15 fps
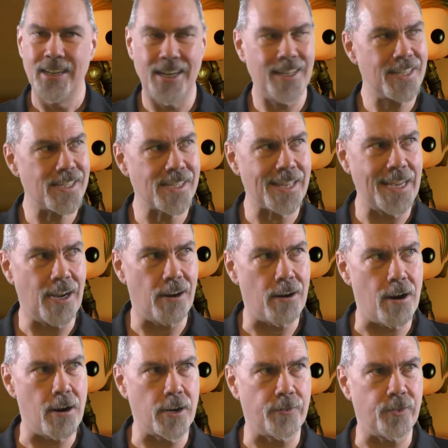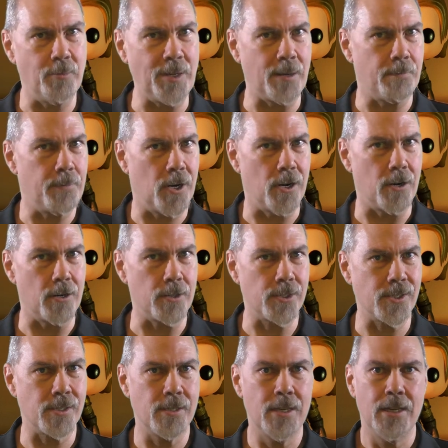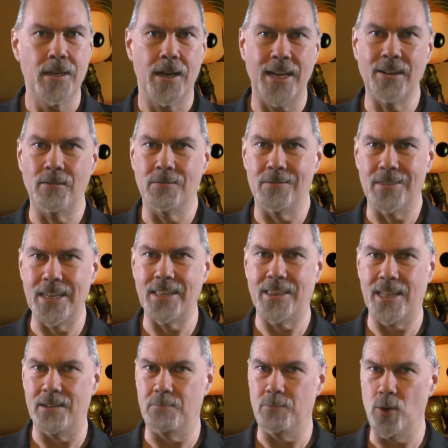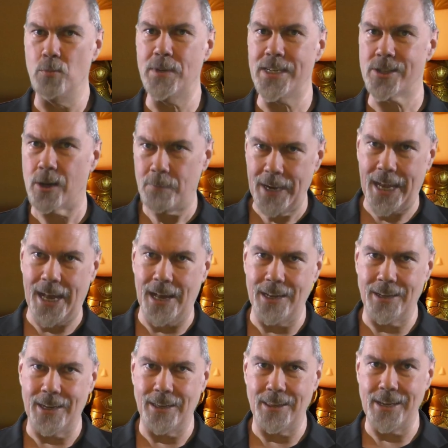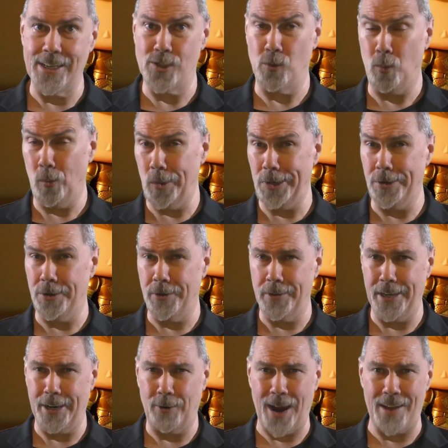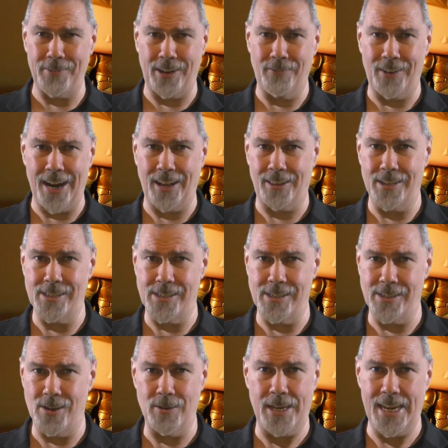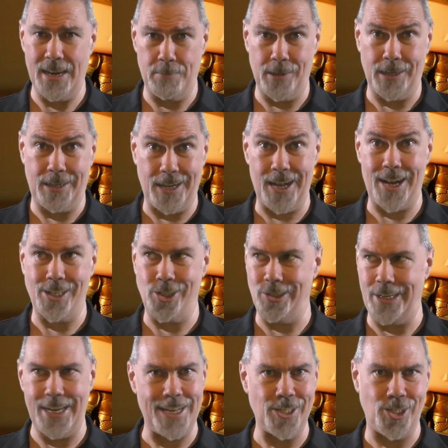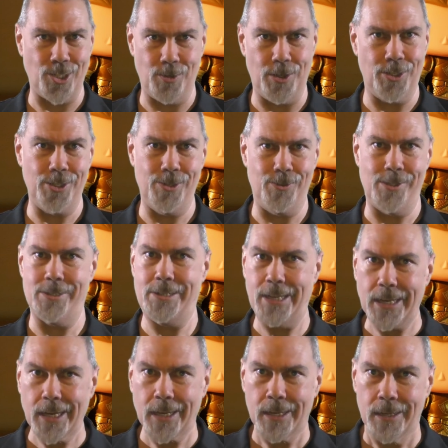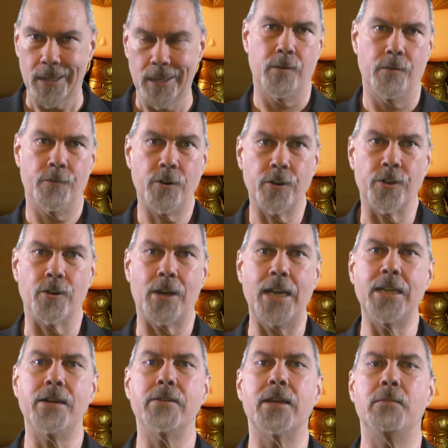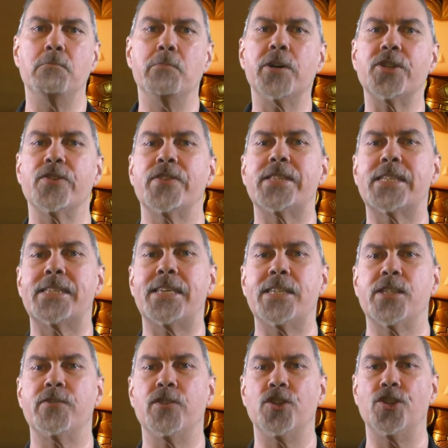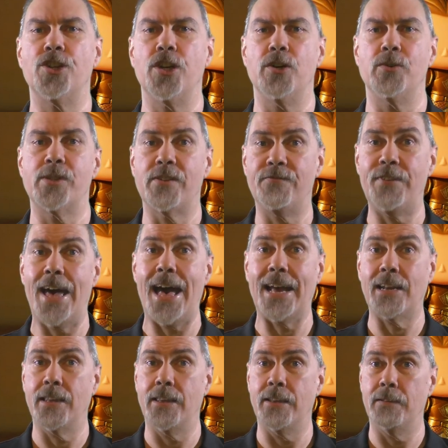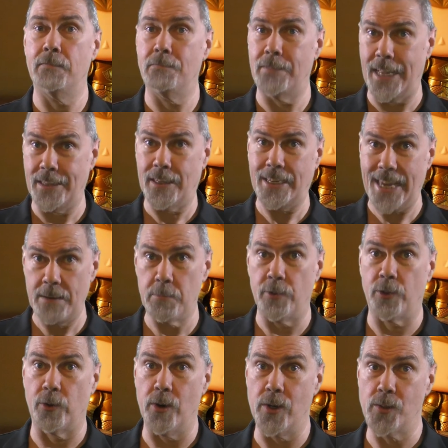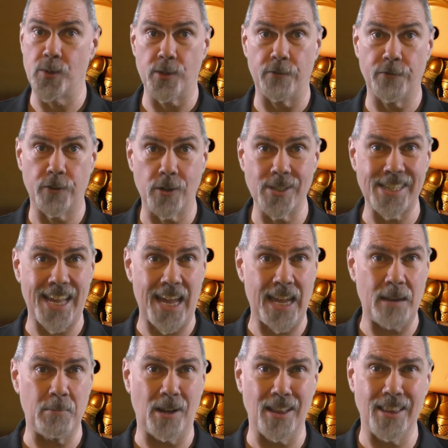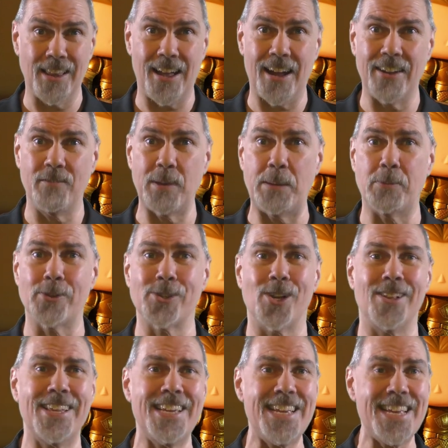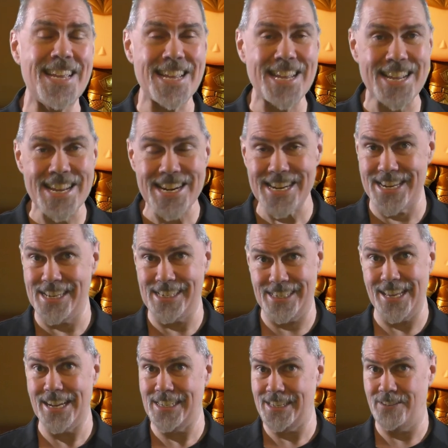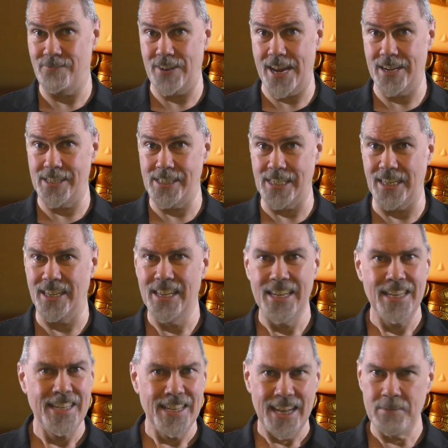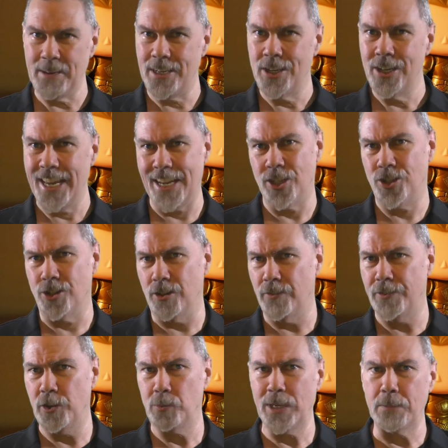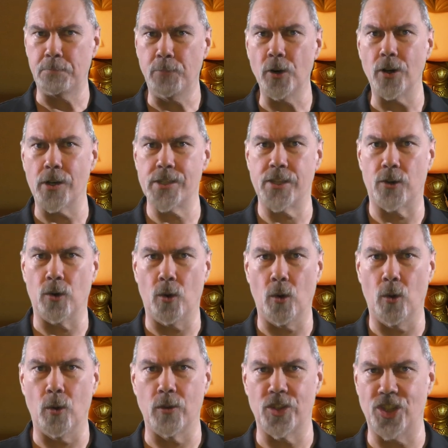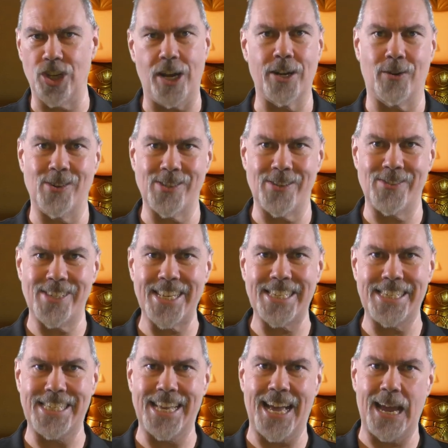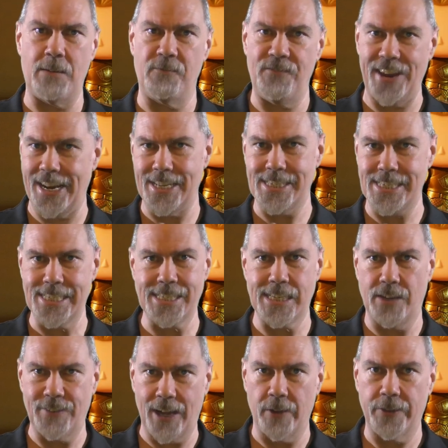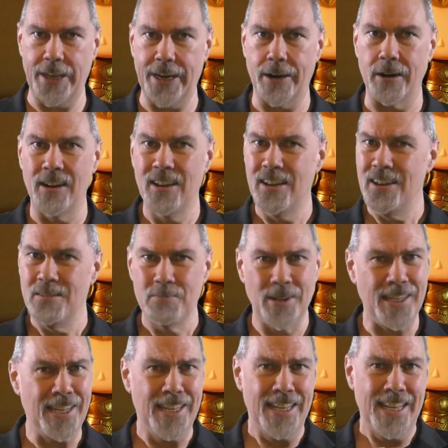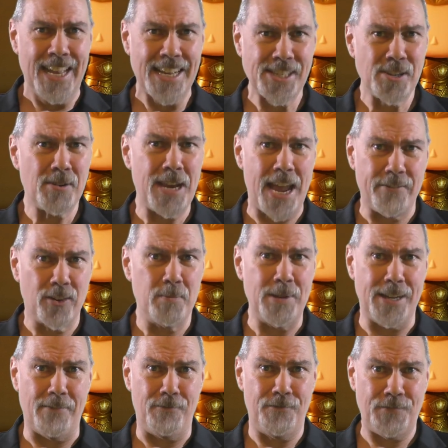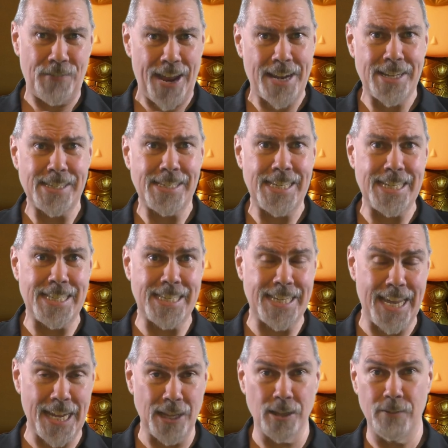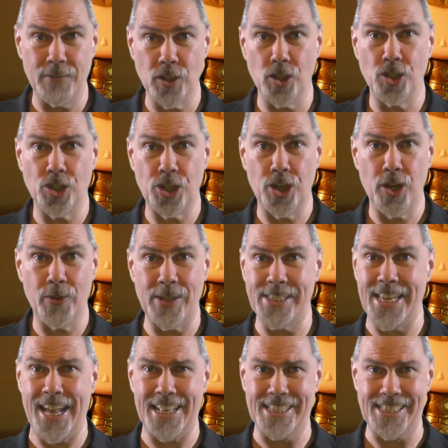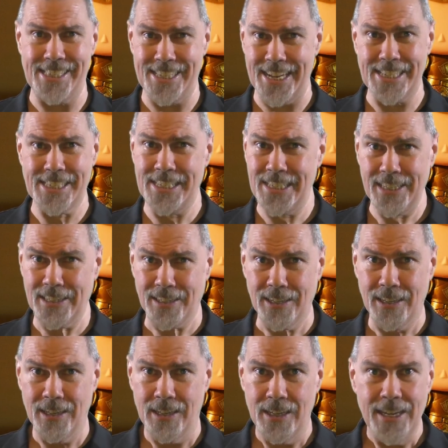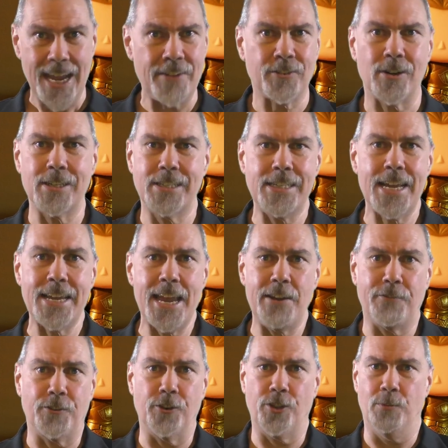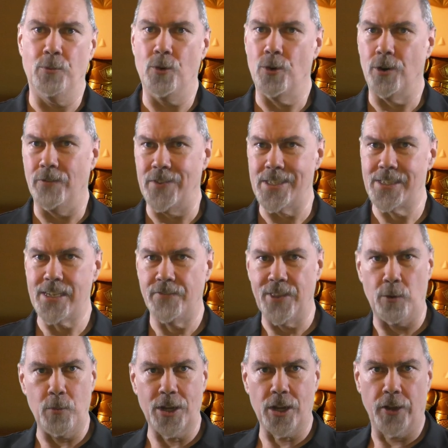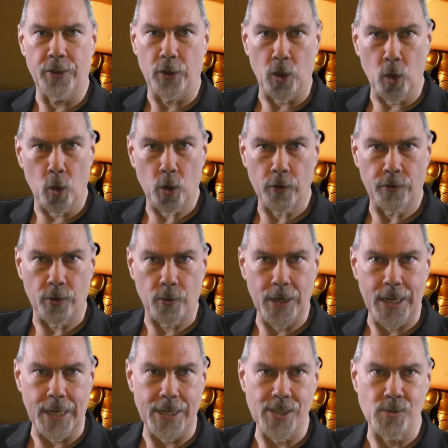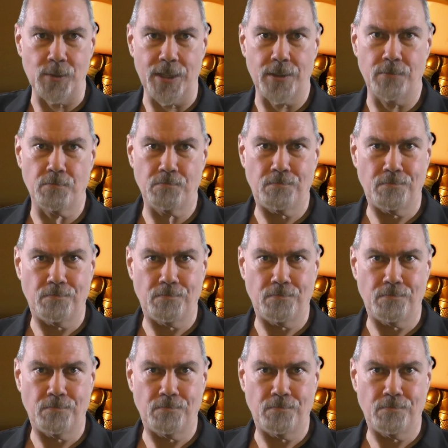And this is, like, harder for me to parse. I don't think that boobies are bad, and I think it's weird that graphic violence is okay, but gosh, you can't show a dude's dick. Further, I know that much of the success of the show is the fact that the Game of Thrones was the first time a lot of people saw any sex and fantasy. I mean, yeah, sure, if you read books, there are whole genres of sexy time fantasy stuff out there. But has there ever been a fantasy television show that's had sex in it? After a decade furthermore of the stuff that went on the Lord of the Rings, with